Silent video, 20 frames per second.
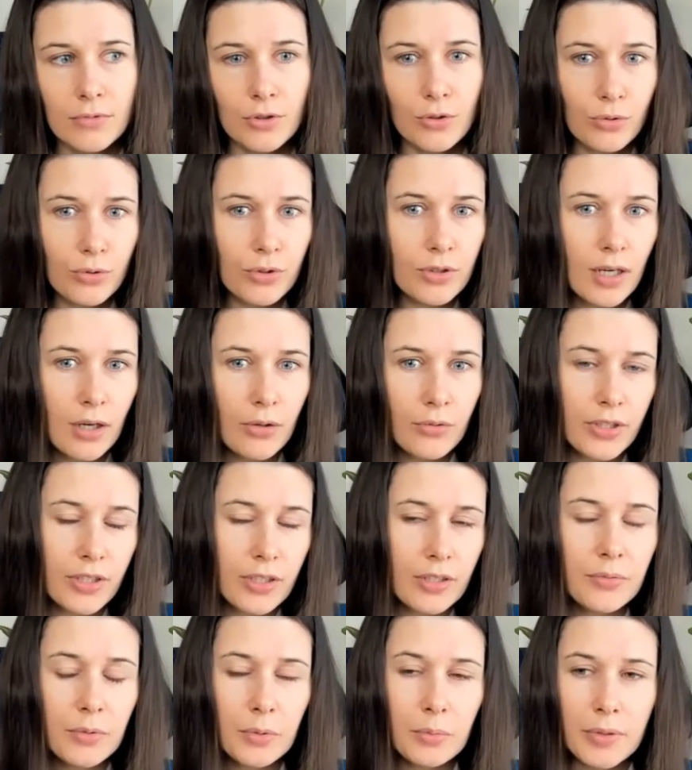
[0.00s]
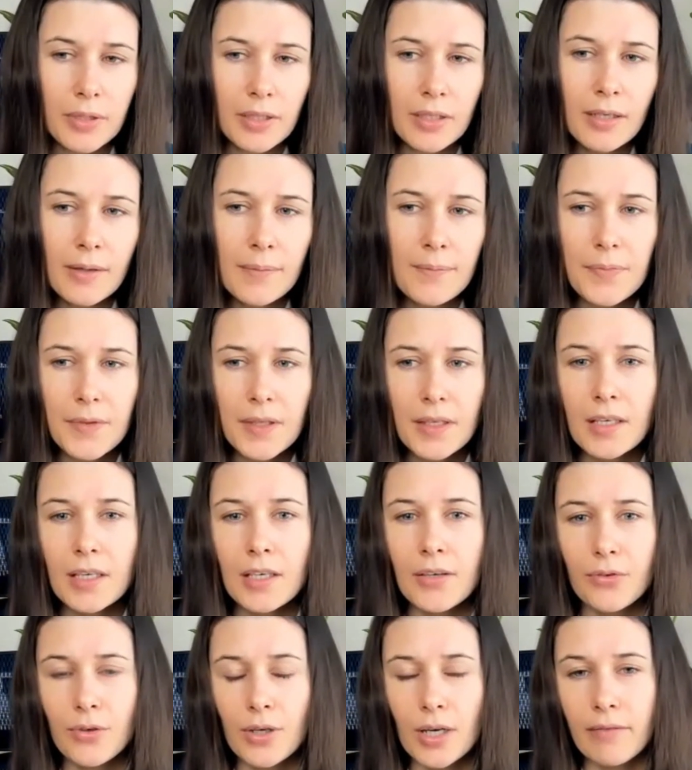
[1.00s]
good our year will be
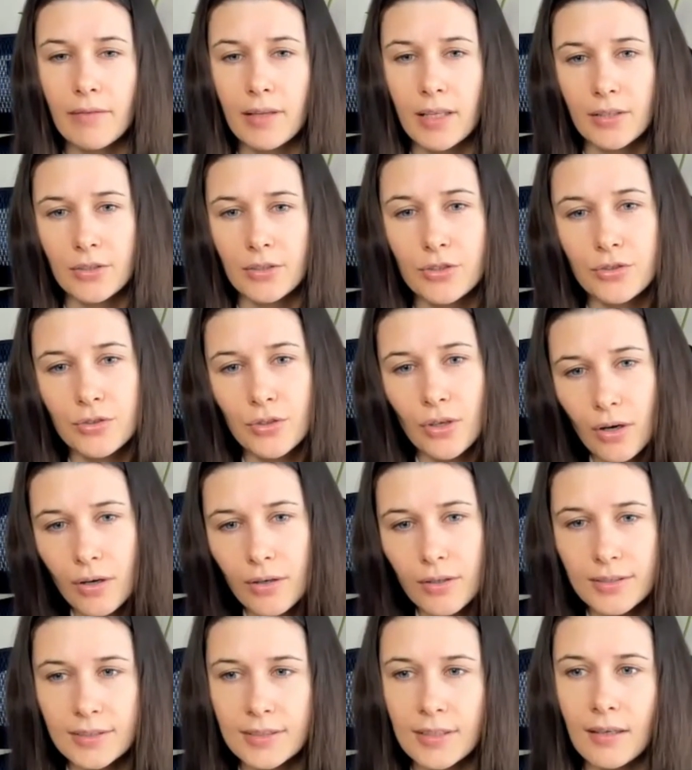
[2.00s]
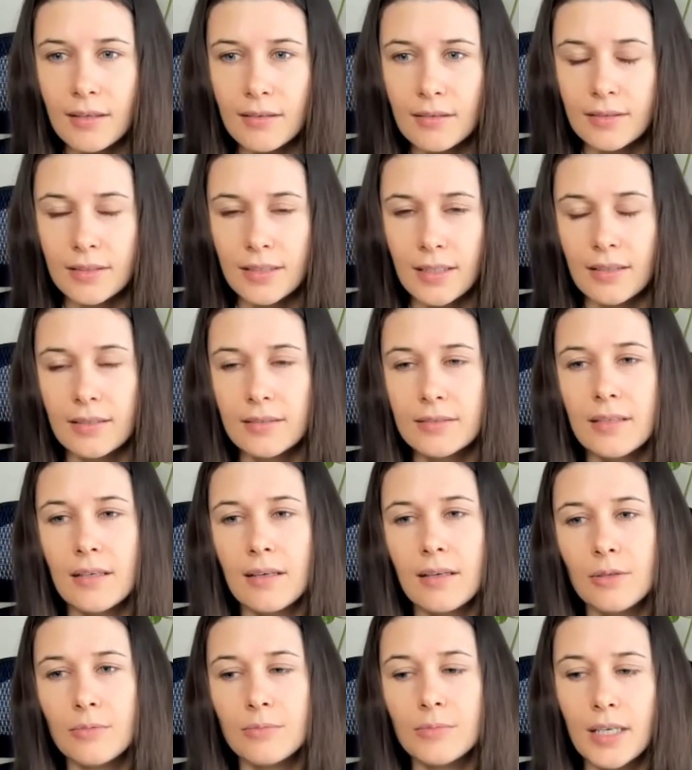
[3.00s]
if you have strong sun yes
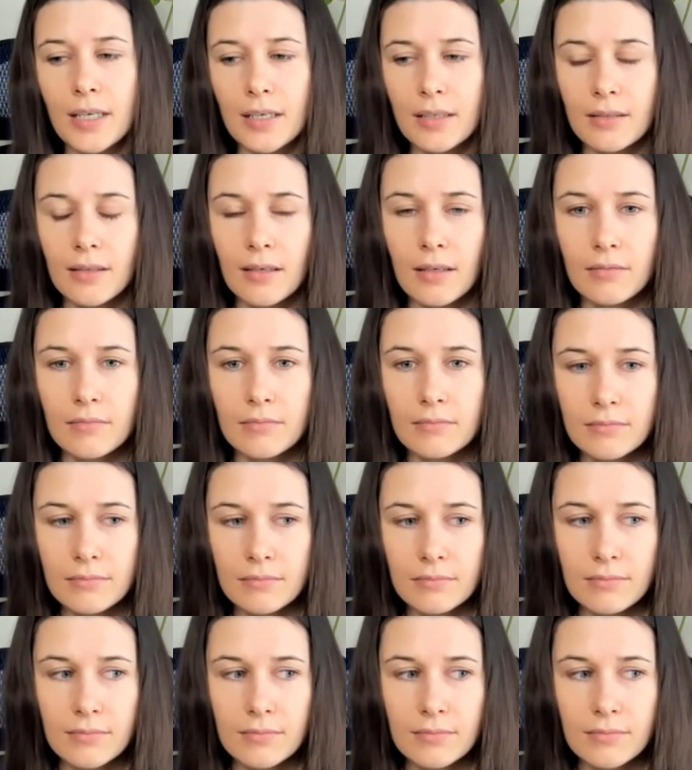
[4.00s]
um, then um,